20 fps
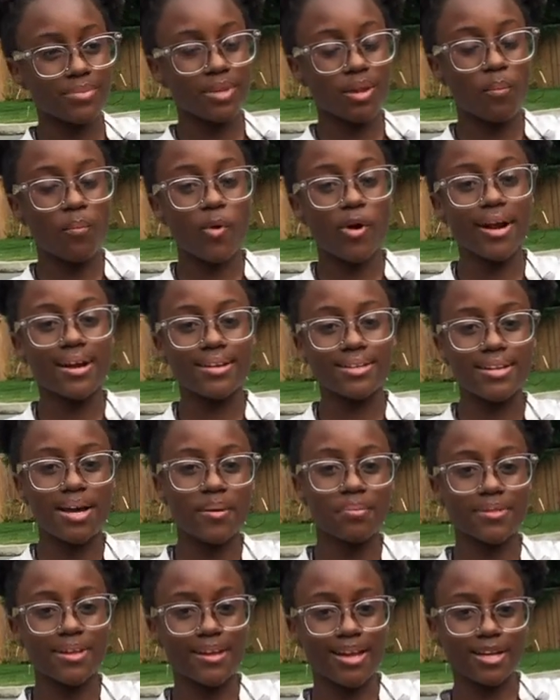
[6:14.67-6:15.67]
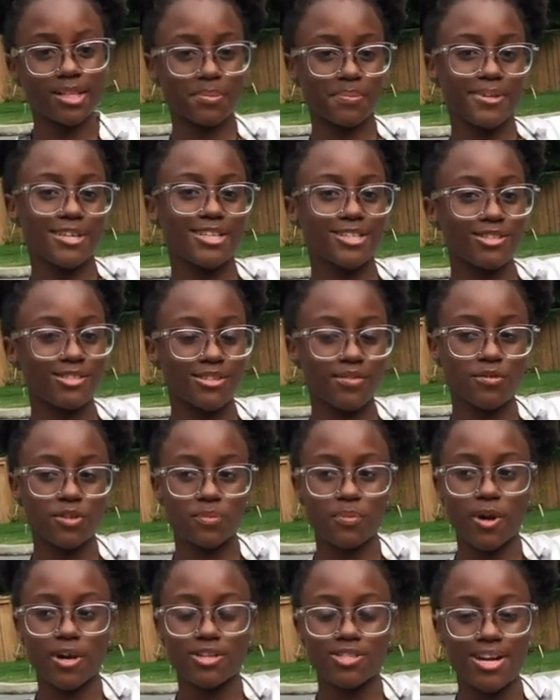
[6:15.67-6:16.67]
more in-depth like explanations of
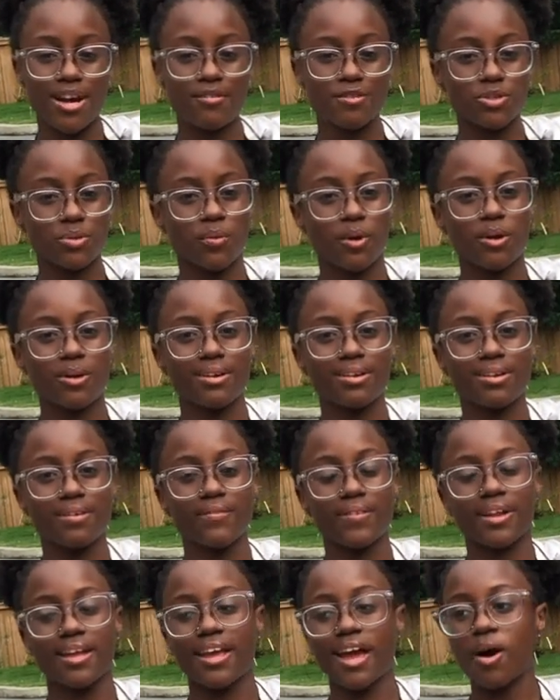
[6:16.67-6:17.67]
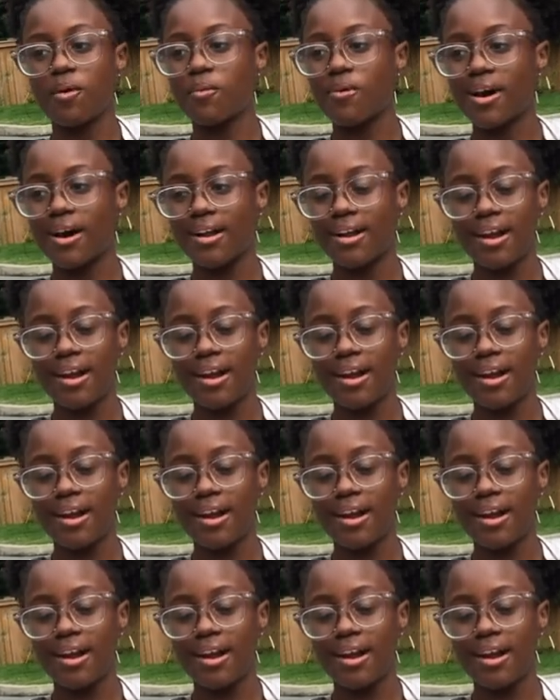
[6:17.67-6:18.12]
smart drives or where you can even get one.